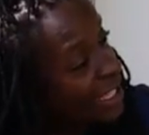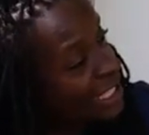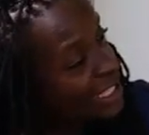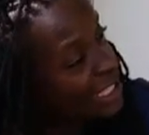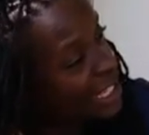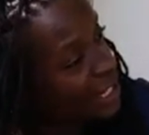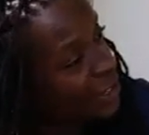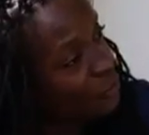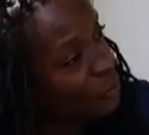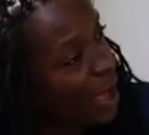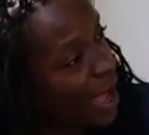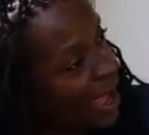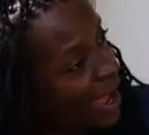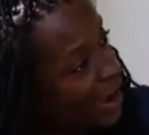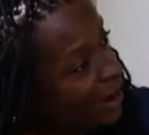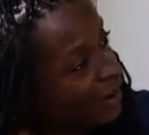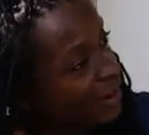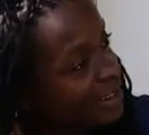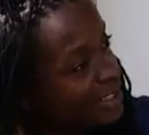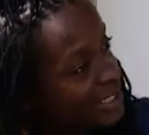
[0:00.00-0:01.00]
like to think of my
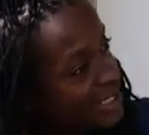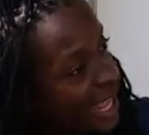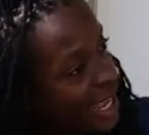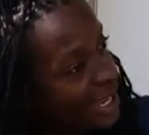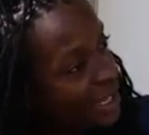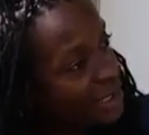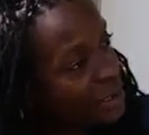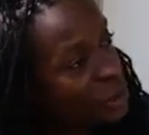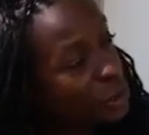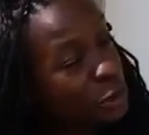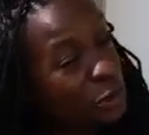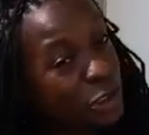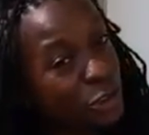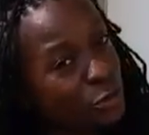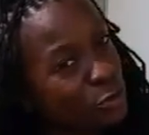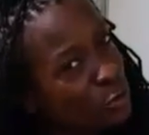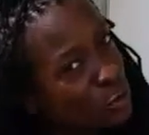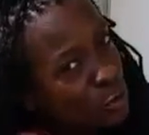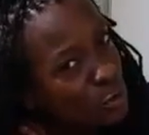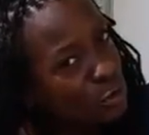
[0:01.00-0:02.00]
hair as like
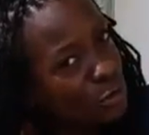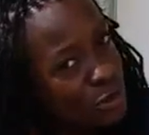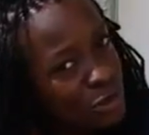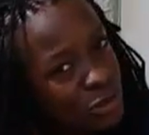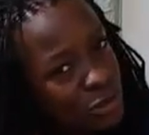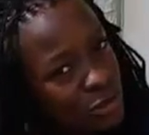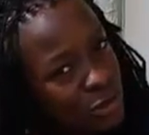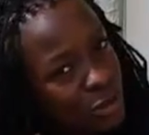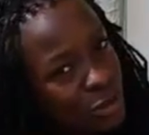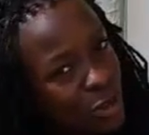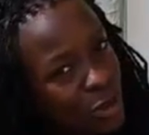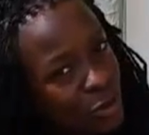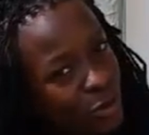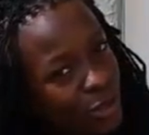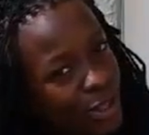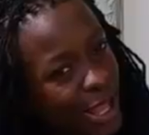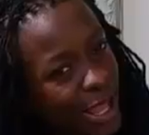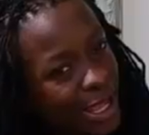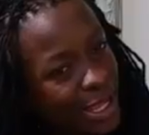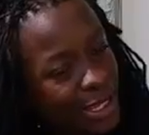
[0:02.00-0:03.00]
tree roots, you know,
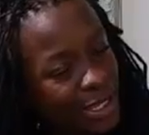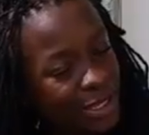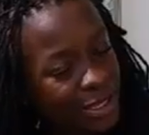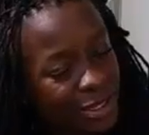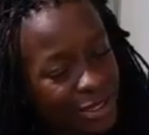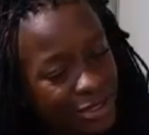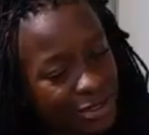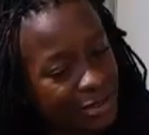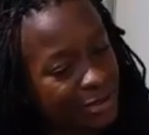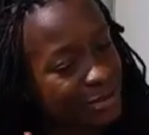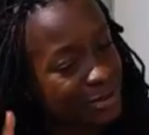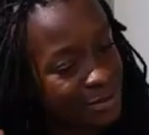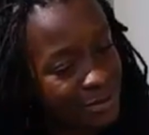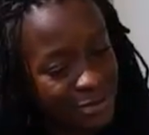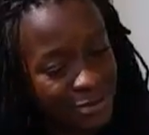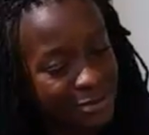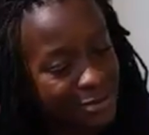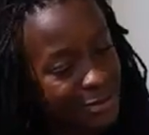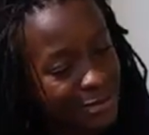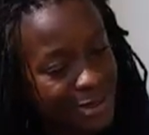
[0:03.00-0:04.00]
like,
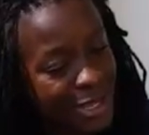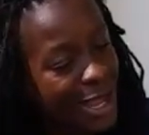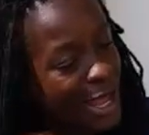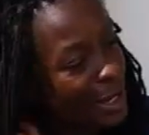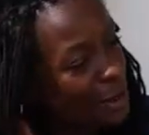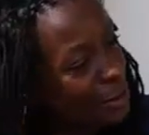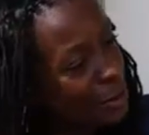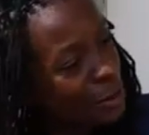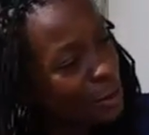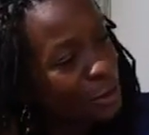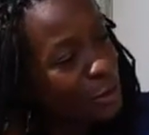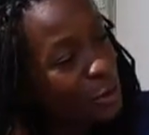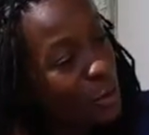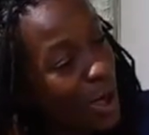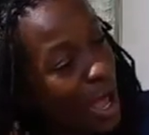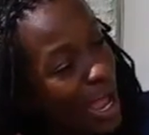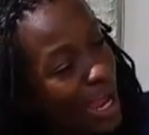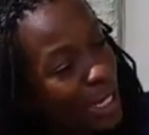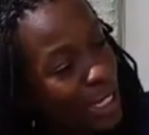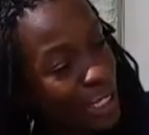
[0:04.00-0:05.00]
I don't know,
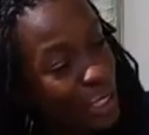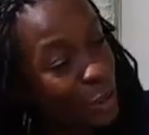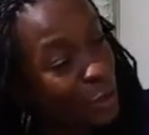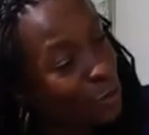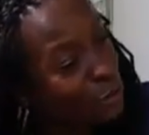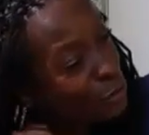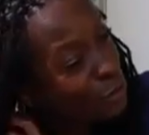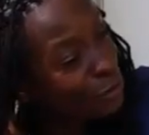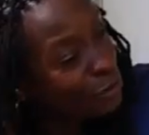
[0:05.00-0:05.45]
twining,